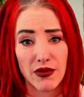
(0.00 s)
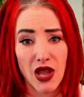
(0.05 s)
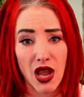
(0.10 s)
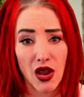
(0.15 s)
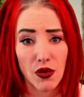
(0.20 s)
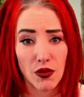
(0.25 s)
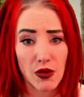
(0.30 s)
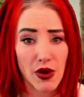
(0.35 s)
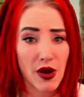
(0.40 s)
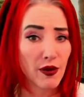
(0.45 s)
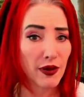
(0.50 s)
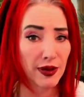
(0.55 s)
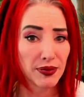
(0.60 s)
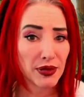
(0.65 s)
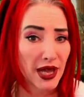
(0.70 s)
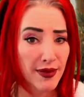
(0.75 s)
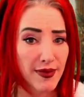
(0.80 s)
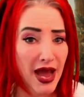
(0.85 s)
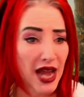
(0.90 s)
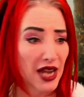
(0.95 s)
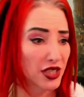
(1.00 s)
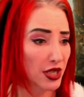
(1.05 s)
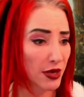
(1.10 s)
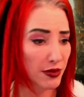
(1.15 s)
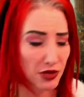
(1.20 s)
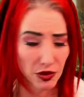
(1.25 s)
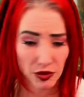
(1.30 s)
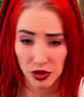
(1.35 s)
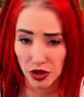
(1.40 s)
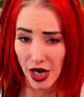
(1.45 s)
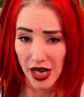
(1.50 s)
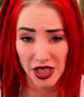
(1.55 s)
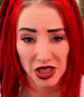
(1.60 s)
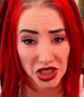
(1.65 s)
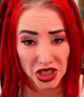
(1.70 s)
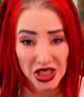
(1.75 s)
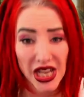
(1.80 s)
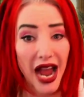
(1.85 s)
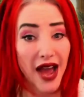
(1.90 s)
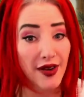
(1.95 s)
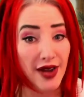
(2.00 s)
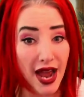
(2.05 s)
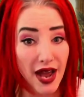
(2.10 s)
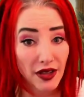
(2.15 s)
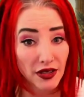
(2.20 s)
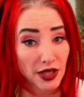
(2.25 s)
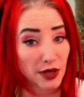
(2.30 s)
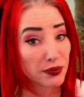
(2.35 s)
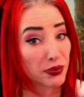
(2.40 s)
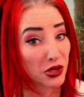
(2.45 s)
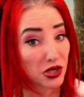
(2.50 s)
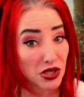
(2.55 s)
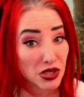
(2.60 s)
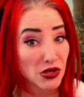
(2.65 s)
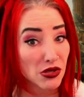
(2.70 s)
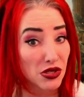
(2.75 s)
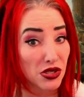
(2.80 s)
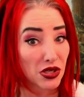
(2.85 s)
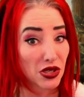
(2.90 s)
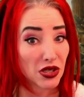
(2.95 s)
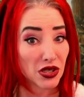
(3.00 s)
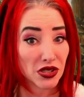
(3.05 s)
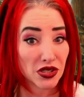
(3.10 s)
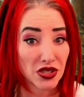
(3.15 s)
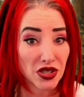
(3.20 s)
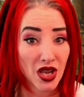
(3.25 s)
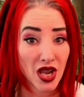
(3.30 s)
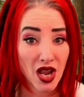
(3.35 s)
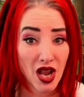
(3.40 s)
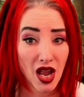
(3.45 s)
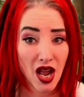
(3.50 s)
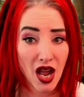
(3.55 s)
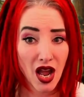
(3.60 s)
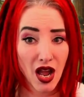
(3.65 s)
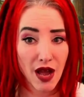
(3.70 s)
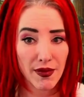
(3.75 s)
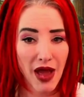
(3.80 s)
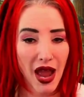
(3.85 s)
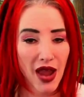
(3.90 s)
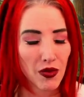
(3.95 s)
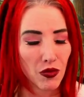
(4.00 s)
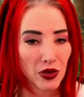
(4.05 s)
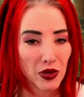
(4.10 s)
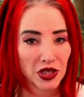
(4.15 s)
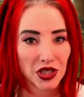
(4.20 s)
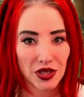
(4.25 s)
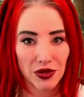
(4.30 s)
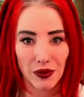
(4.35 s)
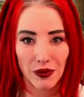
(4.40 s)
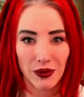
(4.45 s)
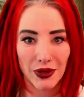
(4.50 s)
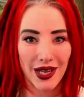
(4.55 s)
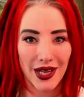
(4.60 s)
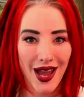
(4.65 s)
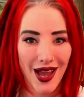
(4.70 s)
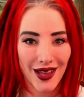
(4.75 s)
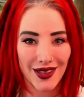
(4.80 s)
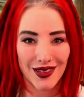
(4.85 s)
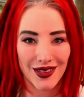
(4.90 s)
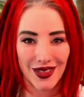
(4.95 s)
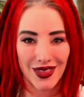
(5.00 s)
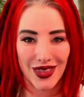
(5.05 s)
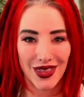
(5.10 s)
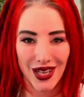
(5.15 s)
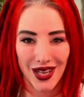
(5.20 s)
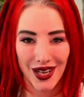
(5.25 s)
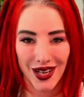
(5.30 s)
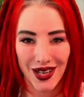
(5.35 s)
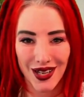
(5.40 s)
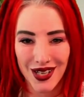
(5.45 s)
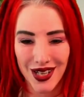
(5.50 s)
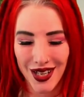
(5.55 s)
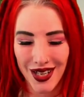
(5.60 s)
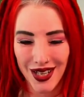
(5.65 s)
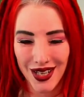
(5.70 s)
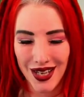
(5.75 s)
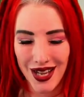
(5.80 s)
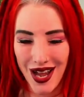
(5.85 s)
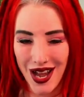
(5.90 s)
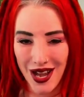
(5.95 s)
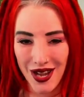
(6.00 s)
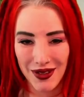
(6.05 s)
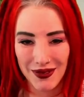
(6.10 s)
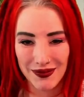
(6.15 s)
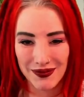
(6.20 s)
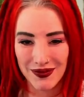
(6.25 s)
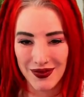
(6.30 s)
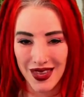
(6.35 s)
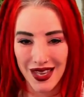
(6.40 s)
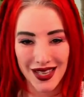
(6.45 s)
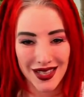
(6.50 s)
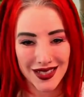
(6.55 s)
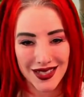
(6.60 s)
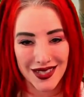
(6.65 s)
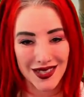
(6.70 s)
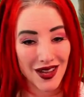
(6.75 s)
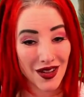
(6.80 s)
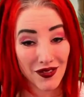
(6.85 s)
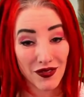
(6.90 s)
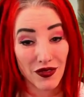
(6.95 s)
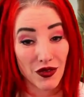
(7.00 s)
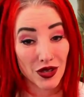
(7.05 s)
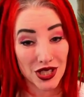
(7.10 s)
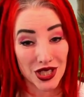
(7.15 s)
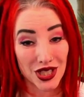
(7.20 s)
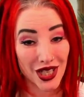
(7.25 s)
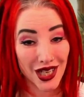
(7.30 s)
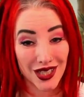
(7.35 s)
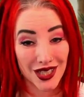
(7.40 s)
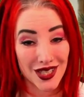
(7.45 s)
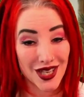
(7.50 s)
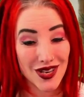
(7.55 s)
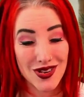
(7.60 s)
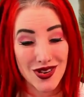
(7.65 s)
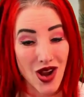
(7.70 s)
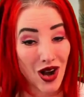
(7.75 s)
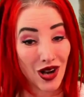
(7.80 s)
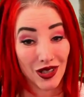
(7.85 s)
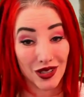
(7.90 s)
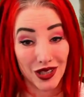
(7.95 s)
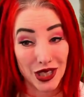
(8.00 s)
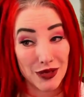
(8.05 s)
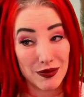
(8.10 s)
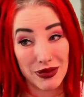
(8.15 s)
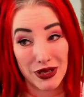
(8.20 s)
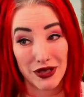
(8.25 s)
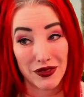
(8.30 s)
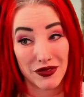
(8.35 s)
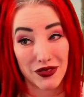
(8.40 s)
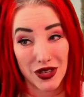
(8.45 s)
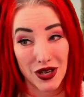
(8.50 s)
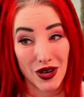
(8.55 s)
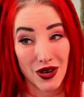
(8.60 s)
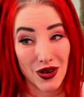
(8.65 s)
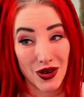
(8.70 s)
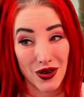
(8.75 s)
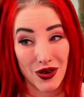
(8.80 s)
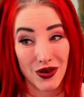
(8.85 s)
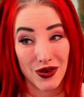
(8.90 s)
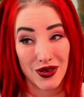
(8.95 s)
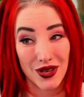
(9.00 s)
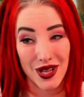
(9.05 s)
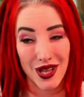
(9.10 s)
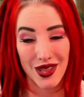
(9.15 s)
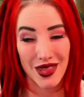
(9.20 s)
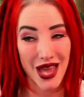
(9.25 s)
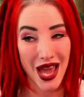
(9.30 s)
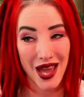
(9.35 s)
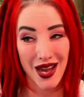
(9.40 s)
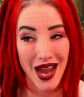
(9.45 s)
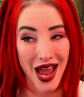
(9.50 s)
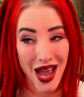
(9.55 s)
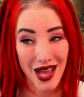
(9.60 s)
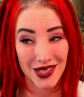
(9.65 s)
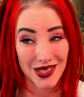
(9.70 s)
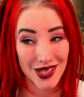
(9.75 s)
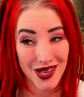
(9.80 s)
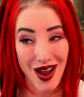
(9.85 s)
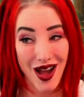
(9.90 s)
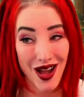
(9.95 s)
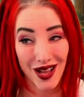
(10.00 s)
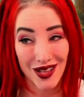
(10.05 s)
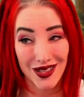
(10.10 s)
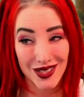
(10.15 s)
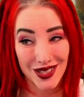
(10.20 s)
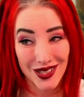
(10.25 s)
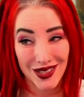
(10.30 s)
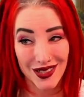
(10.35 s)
when we play mashups, we try to shout out the producers. I wish that we had the thing. Unfortunately, it's a gnarly bit of code that has not